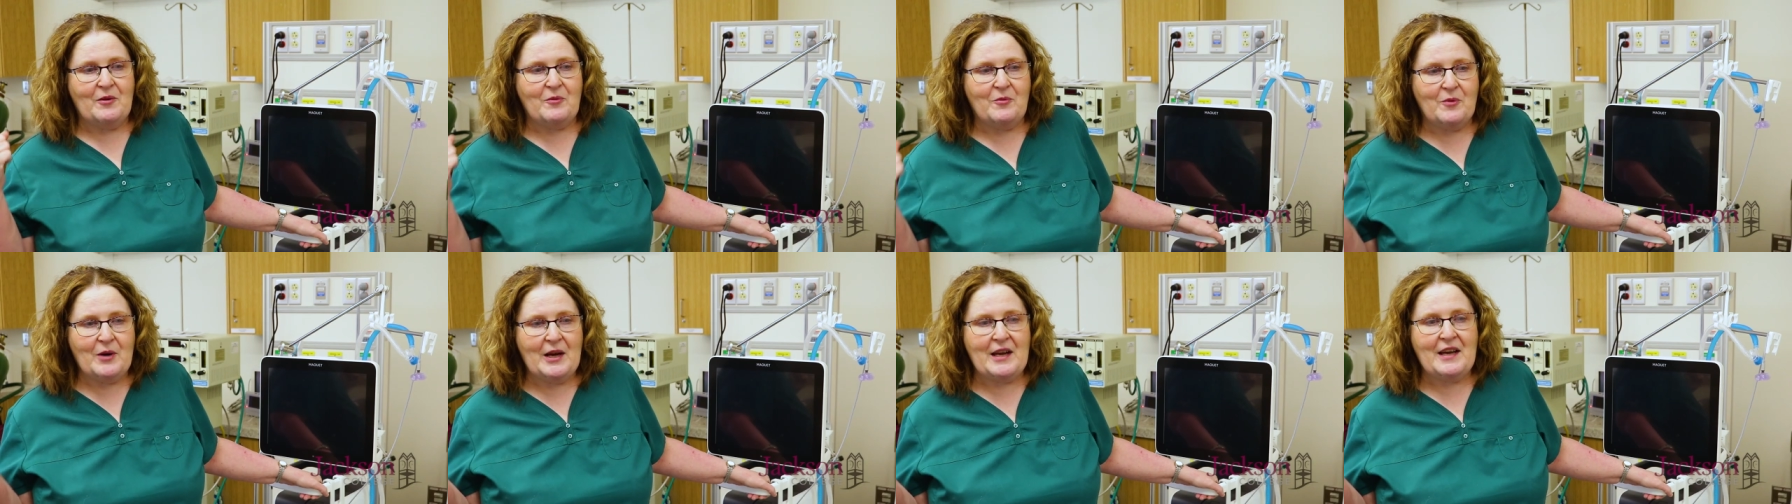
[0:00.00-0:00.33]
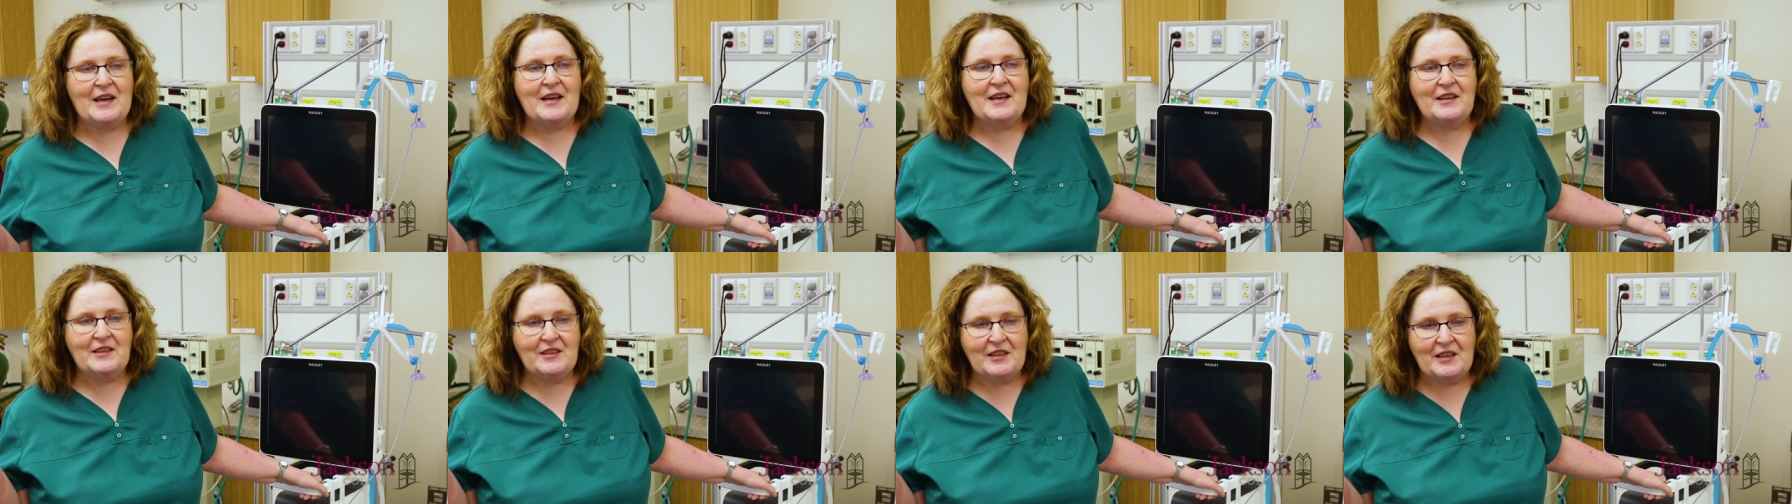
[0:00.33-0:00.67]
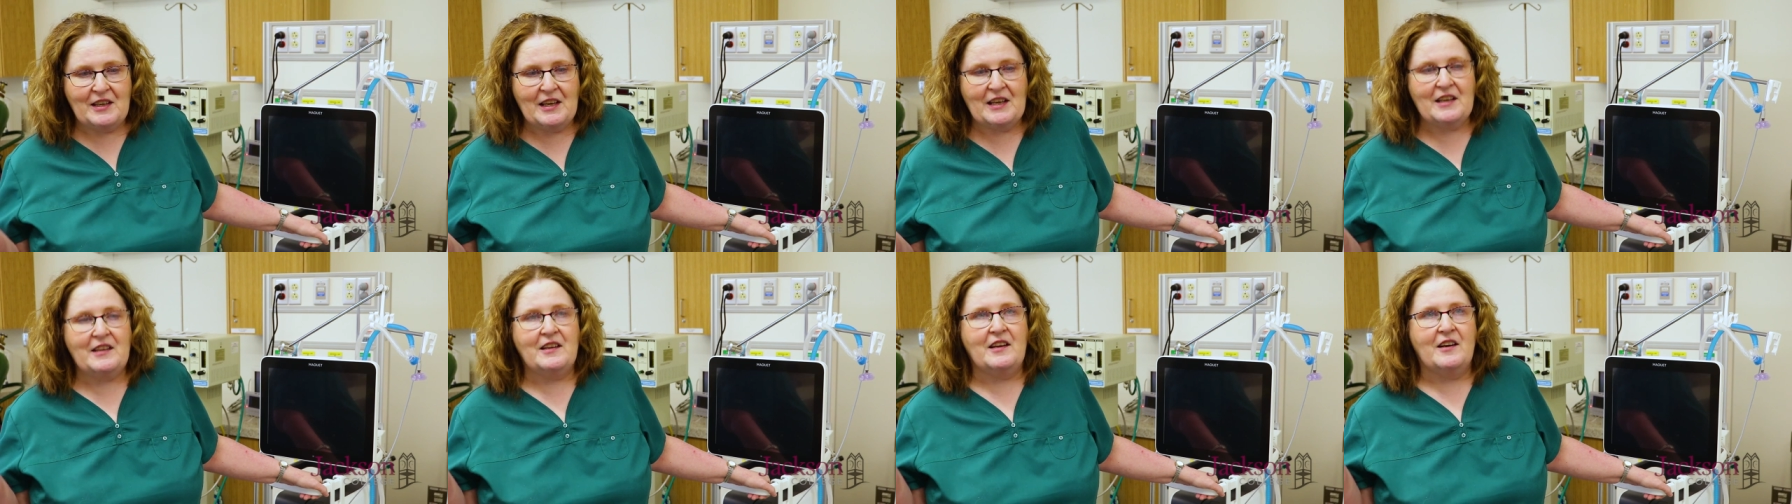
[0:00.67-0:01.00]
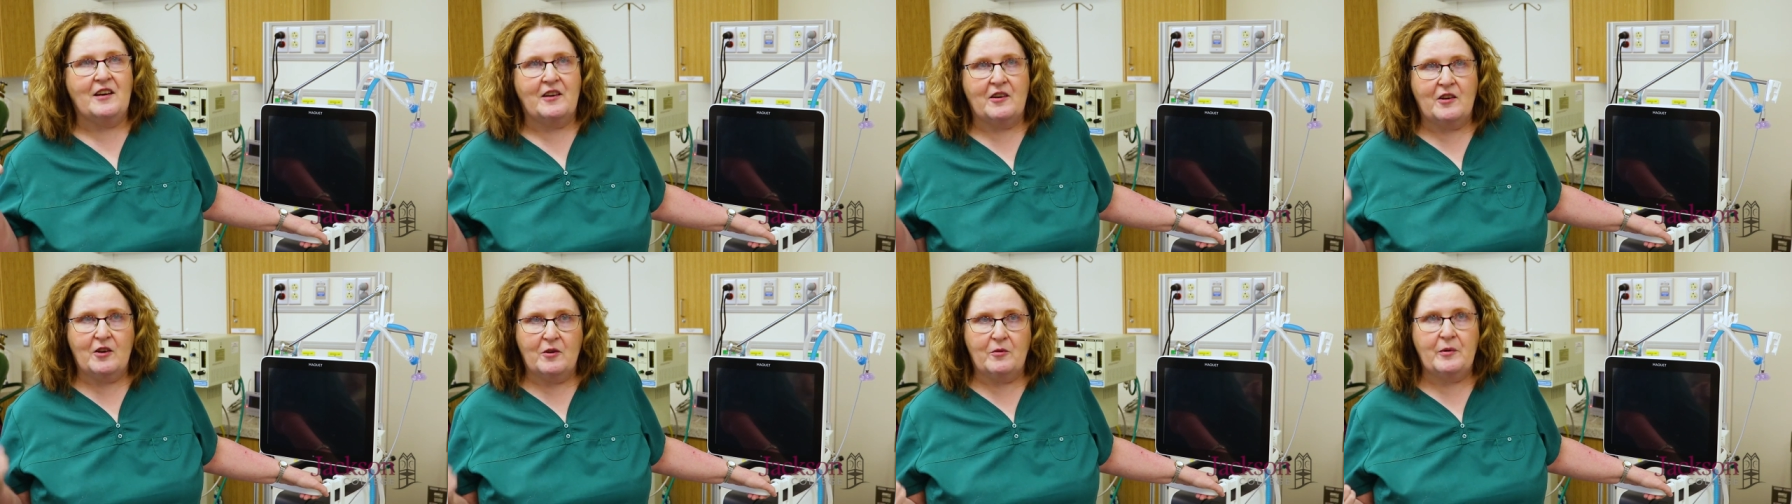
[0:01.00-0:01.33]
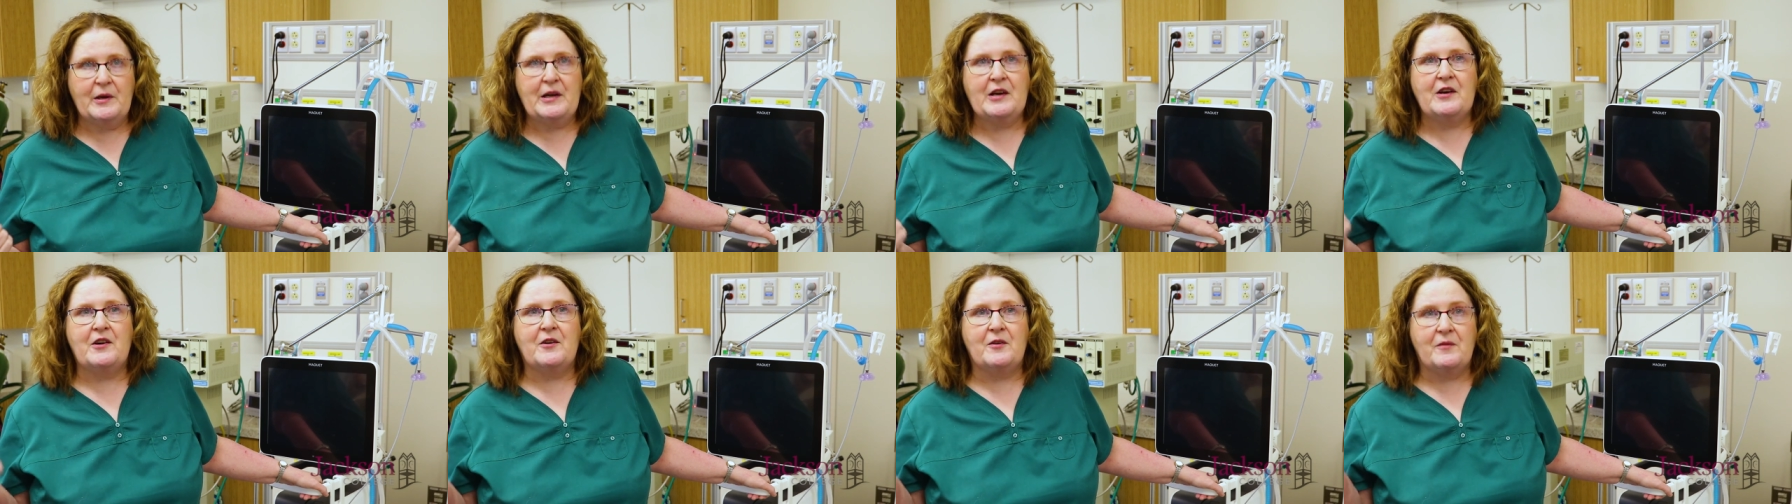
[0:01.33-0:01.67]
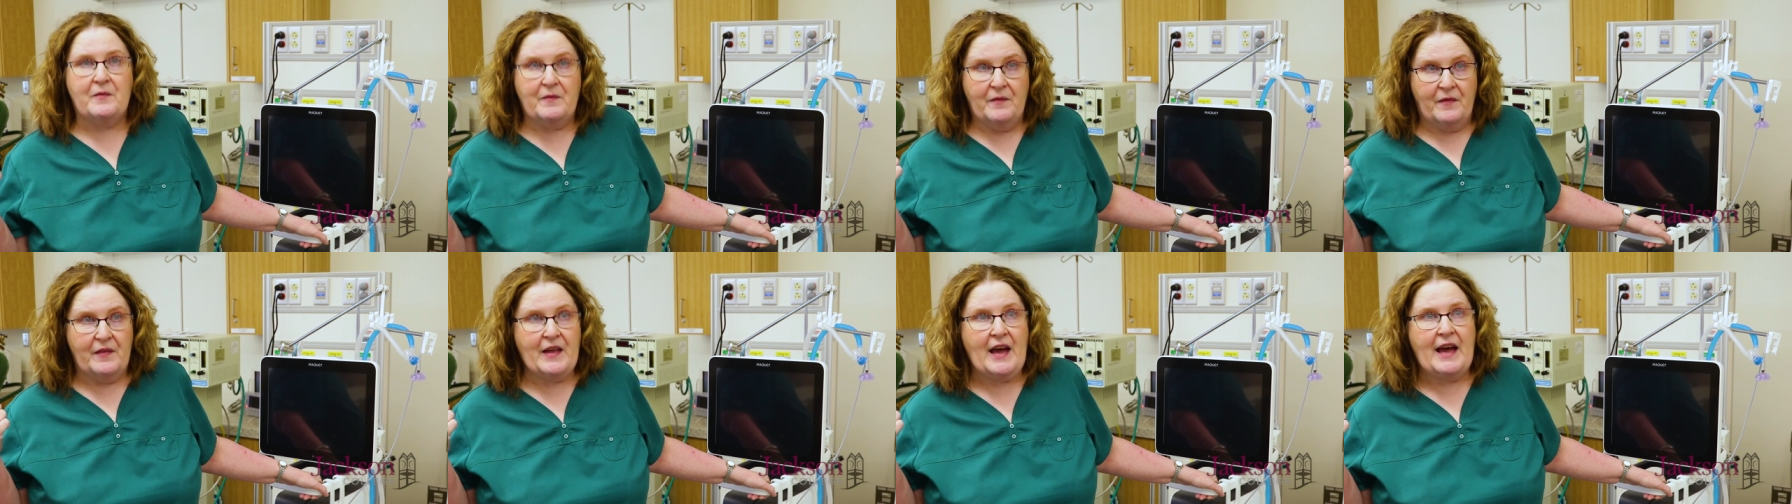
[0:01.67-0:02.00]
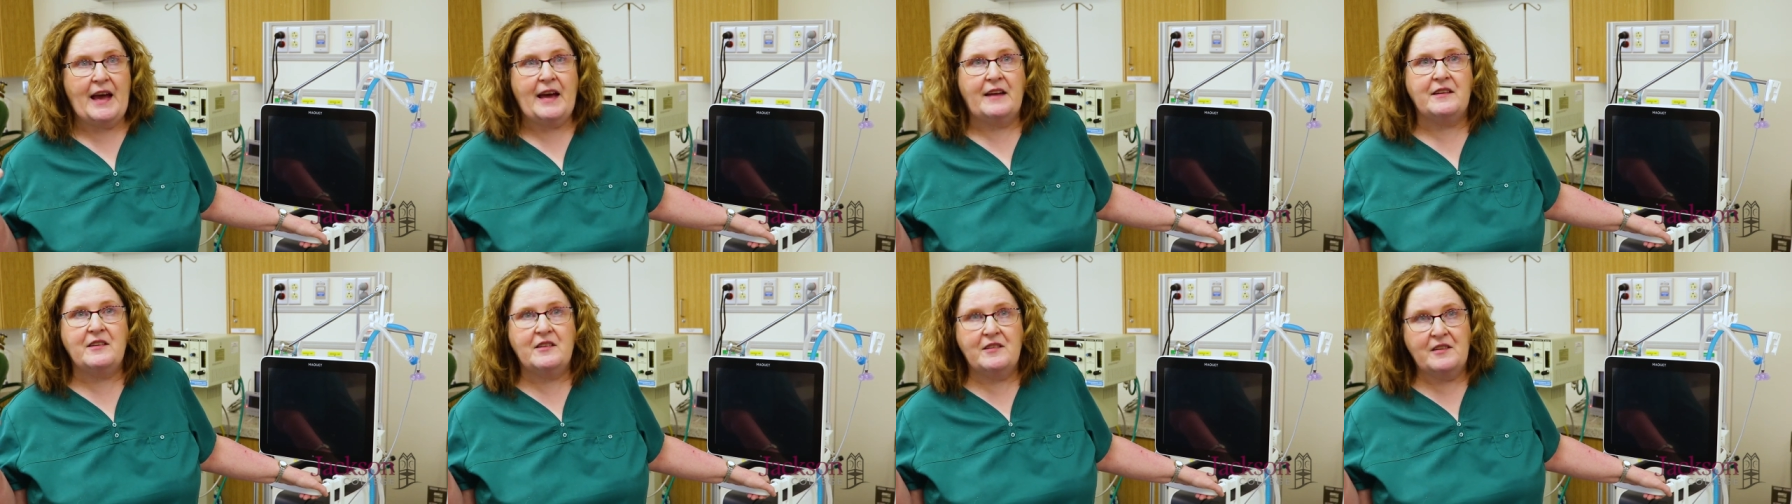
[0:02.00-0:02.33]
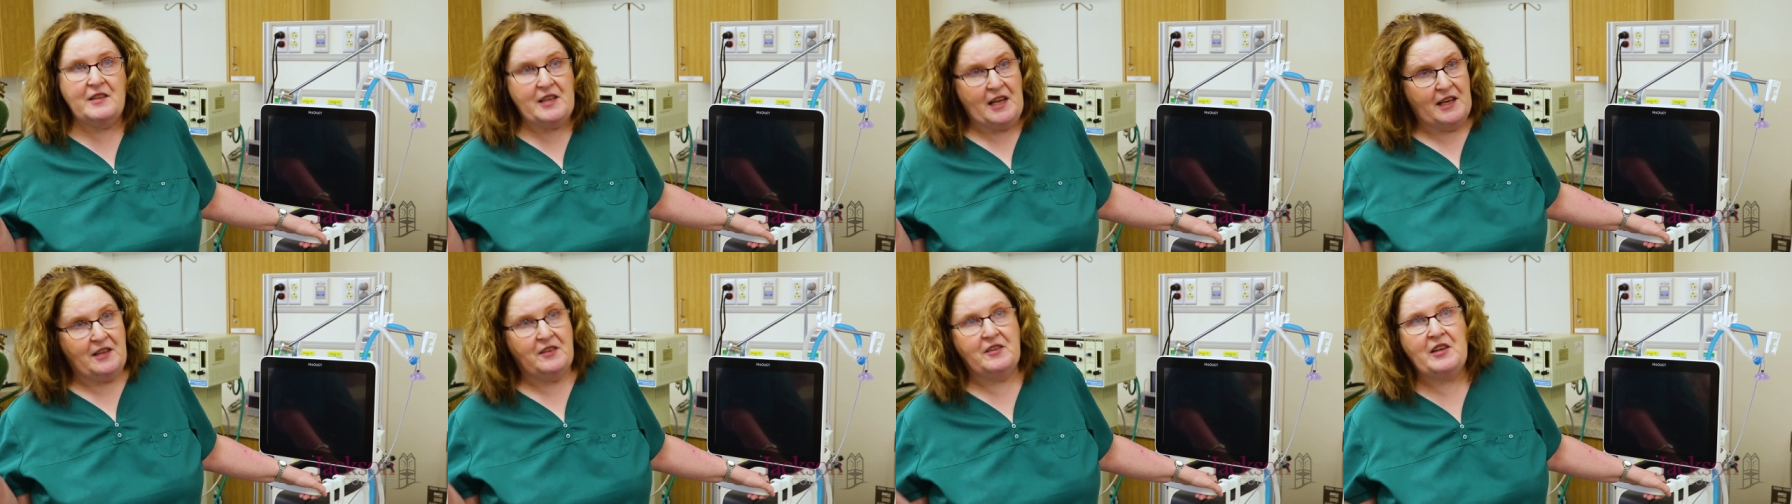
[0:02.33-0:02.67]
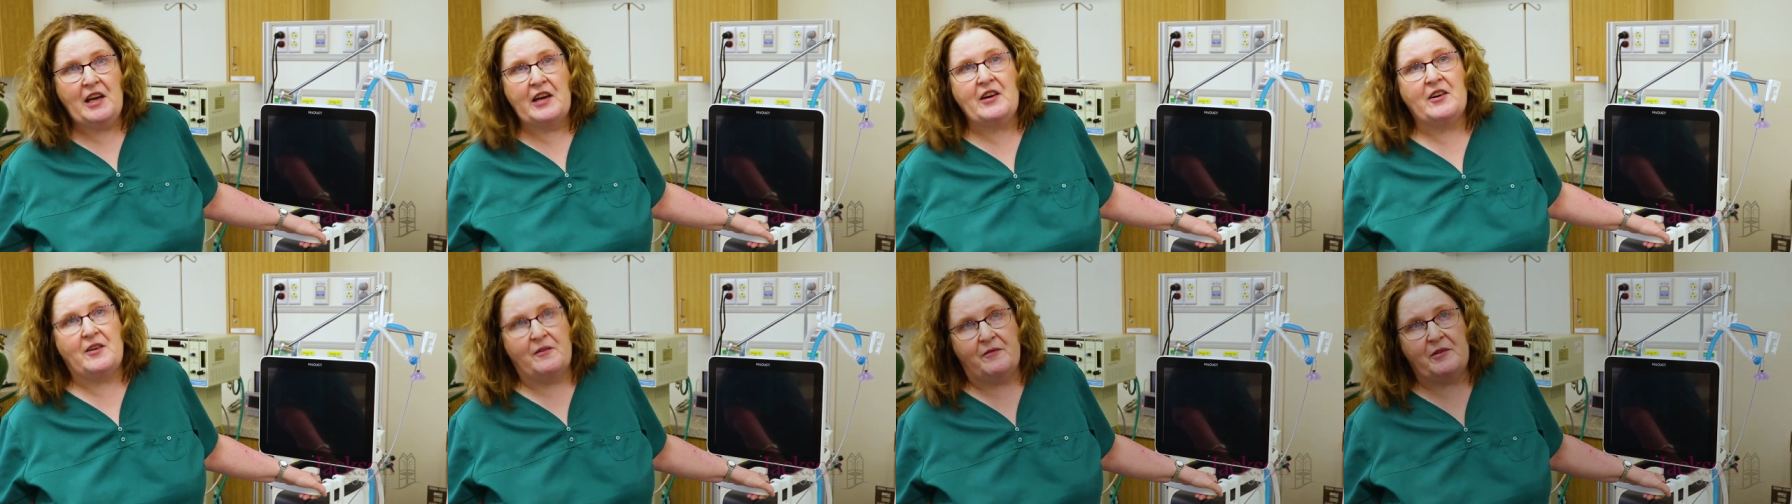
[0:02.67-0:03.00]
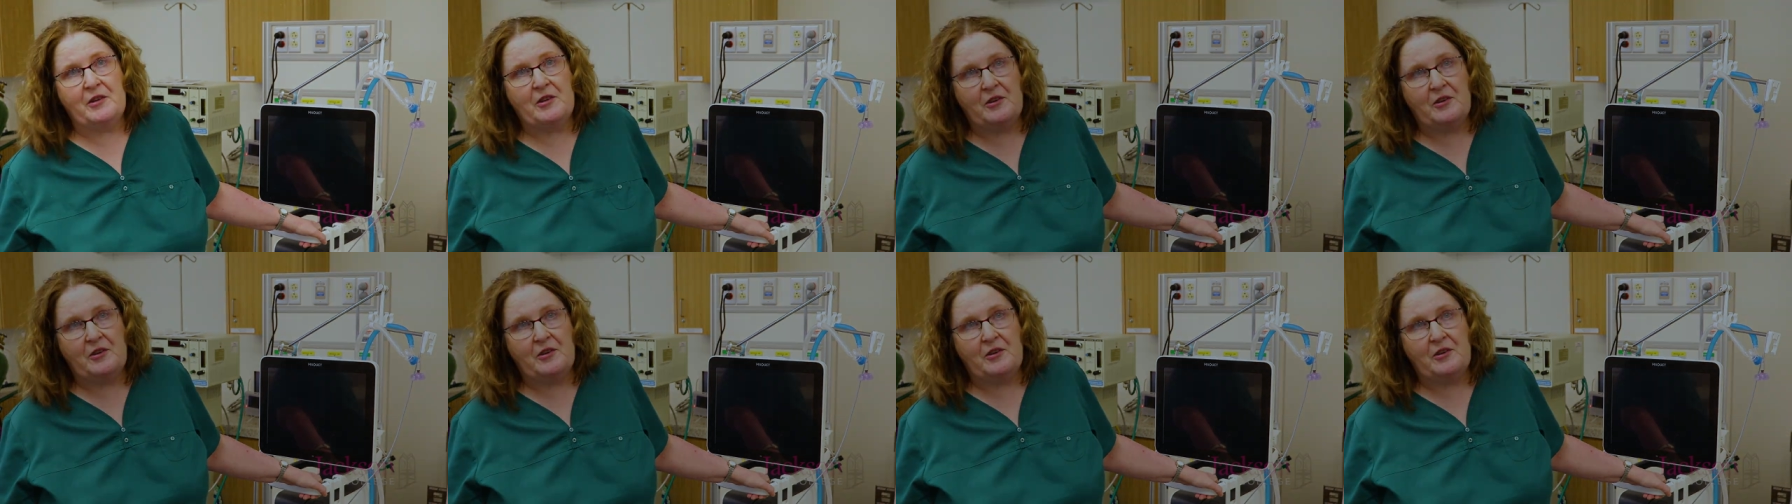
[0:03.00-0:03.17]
a way to get a career that takes care of